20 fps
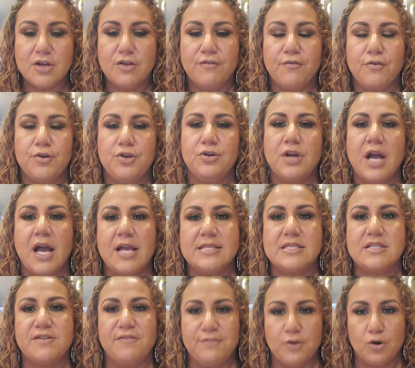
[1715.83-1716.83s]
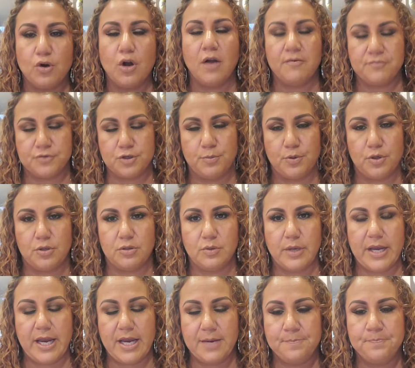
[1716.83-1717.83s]
for you guys to feel comfortable,
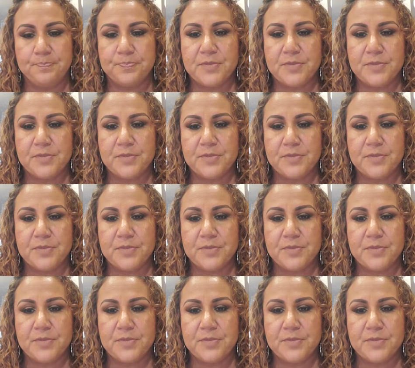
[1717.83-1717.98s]
okay?